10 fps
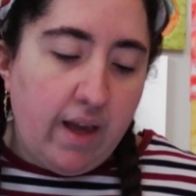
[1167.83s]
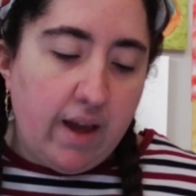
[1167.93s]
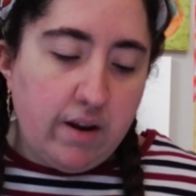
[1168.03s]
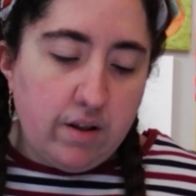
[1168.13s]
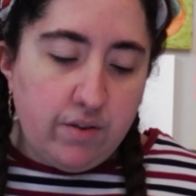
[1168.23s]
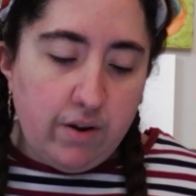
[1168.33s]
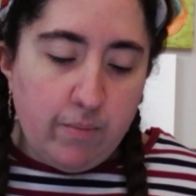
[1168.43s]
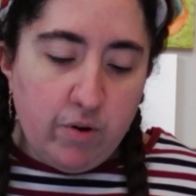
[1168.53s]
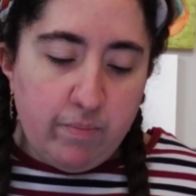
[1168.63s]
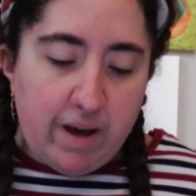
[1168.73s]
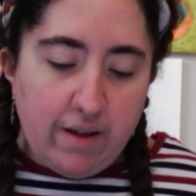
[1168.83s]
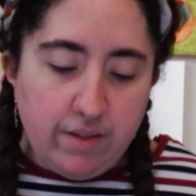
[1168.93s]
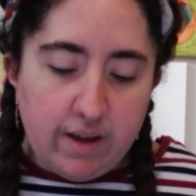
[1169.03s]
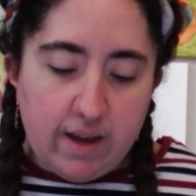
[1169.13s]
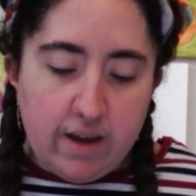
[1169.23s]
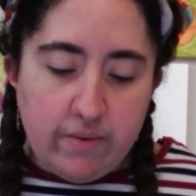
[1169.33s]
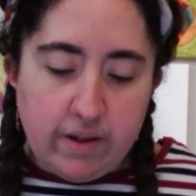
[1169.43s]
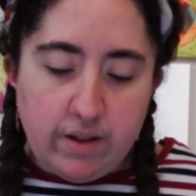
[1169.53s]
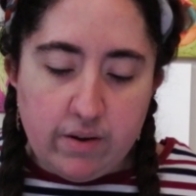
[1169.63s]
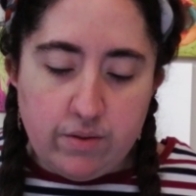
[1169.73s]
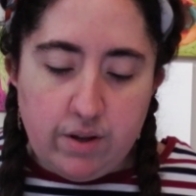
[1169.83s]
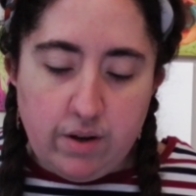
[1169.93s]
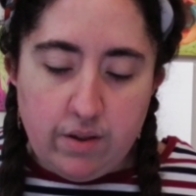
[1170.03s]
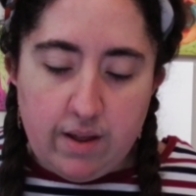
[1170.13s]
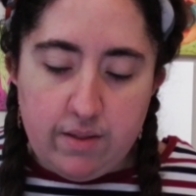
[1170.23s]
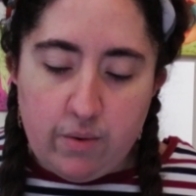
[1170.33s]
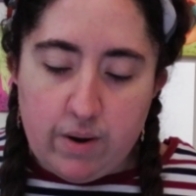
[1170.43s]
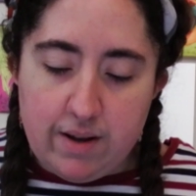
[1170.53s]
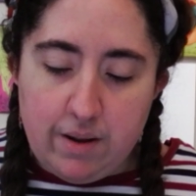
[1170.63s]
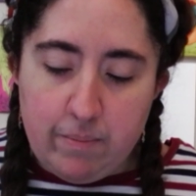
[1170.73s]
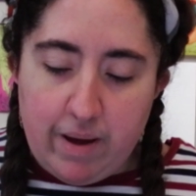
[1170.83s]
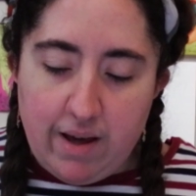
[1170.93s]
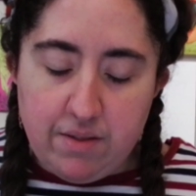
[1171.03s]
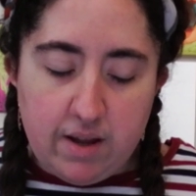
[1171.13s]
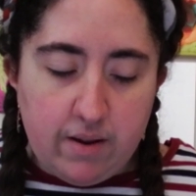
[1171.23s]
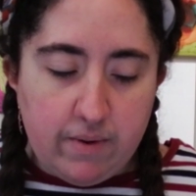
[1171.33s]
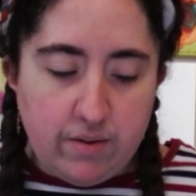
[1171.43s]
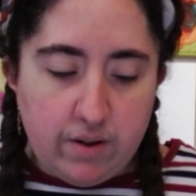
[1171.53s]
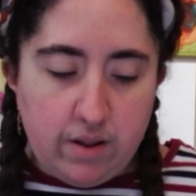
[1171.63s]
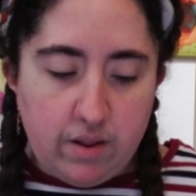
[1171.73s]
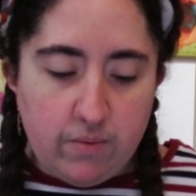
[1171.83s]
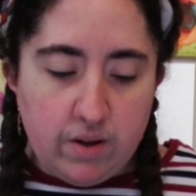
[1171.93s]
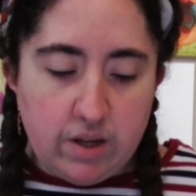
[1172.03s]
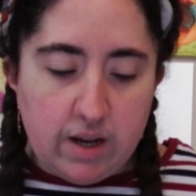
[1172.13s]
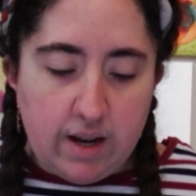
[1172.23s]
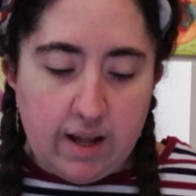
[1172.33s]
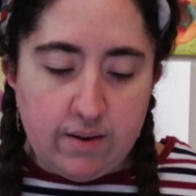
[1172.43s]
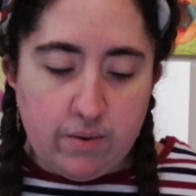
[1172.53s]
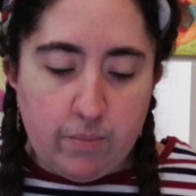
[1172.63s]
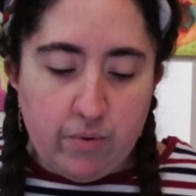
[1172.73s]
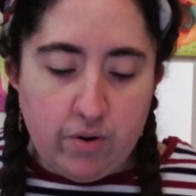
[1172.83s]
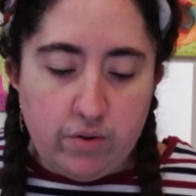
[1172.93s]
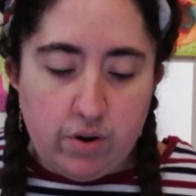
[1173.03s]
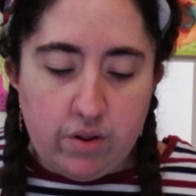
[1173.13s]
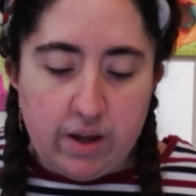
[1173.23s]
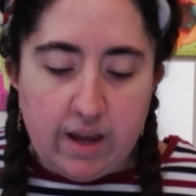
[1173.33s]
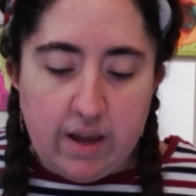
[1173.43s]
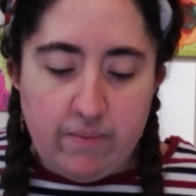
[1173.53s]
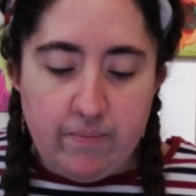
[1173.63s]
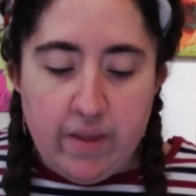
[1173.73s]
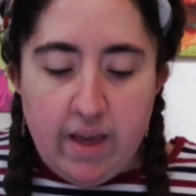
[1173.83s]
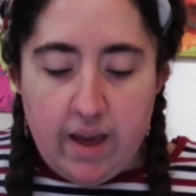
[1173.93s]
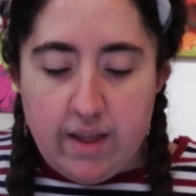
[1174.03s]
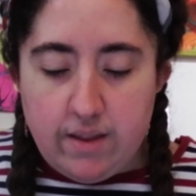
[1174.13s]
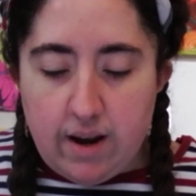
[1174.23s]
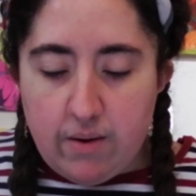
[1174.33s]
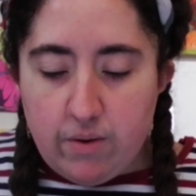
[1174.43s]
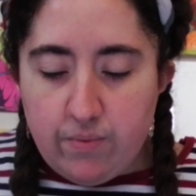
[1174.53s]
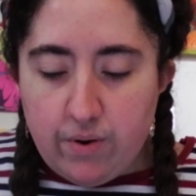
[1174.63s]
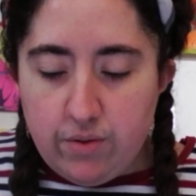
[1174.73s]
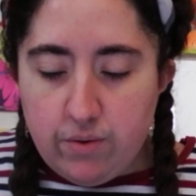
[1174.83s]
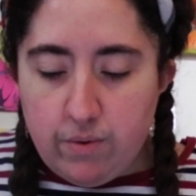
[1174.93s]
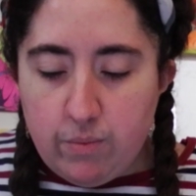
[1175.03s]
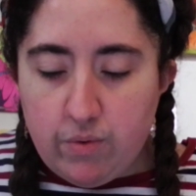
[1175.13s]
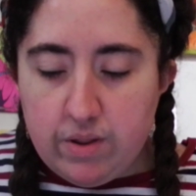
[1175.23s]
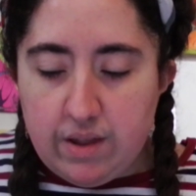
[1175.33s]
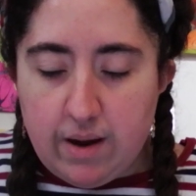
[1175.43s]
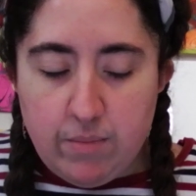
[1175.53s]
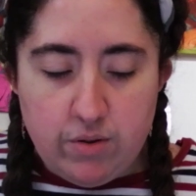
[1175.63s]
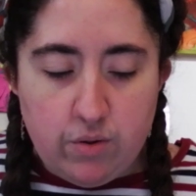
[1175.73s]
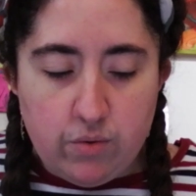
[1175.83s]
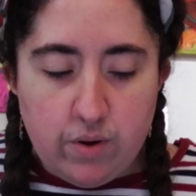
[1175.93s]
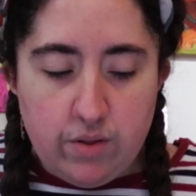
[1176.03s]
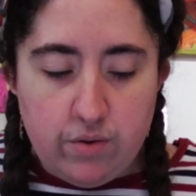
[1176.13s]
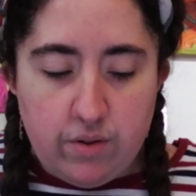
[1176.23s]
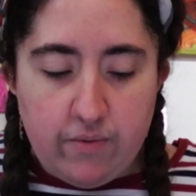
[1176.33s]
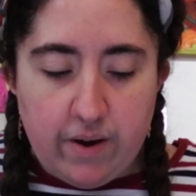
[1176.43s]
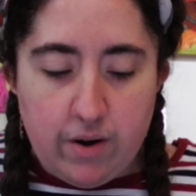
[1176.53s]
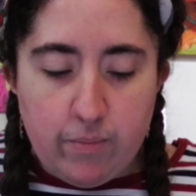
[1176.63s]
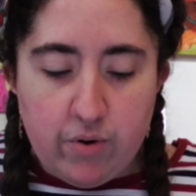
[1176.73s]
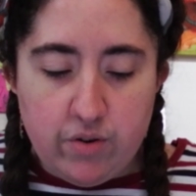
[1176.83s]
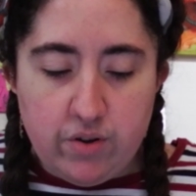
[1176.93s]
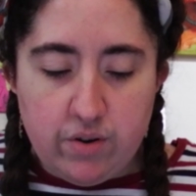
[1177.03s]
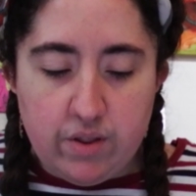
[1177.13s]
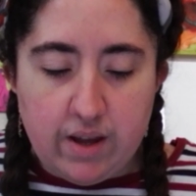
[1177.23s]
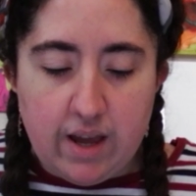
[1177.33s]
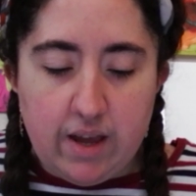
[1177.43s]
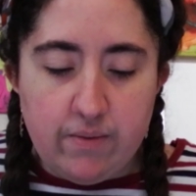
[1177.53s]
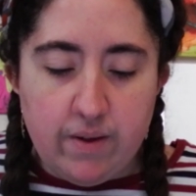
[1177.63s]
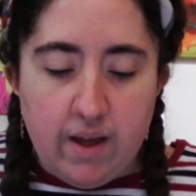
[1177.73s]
And the three moved past the cave, and they continued down the winding path, and eventually they reached a natural portion of the cave. And then I was forced to remove his armor to squeeze through the final portion of the cave,